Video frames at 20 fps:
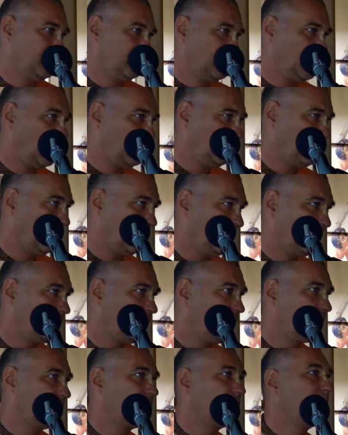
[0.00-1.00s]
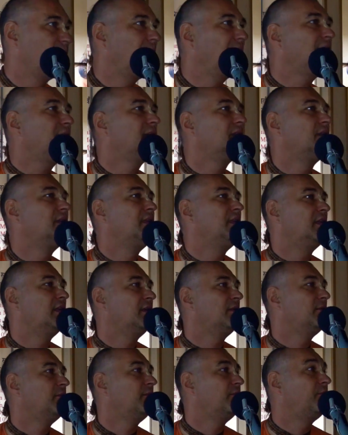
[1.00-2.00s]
Tattva, of course, but the